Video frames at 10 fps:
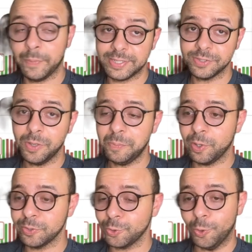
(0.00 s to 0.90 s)
my stop
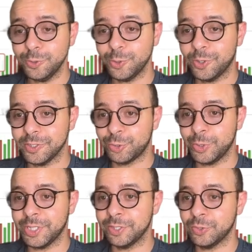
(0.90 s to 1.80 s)
loss also got
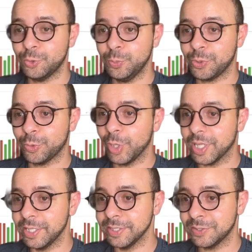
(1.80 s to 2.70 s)
triggered super
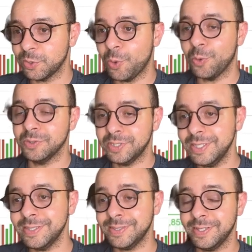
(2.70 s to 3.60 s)
quickly. So
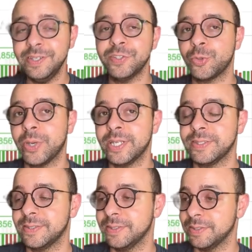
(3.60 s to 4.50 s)
this
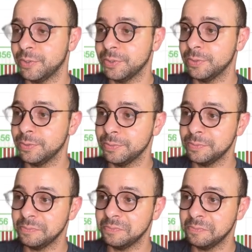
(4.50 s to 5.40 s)
illustrates the
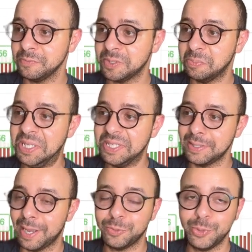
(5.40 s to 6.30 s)
speed
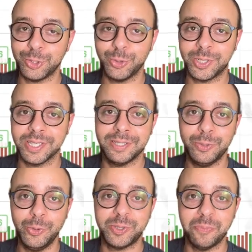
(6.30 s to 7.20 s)
at which you can
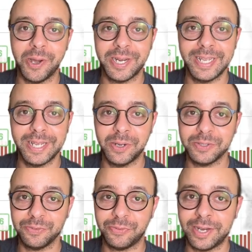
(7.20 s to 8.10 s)
lose money on
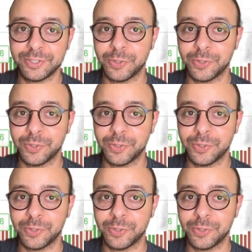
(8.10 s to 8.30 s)
the financial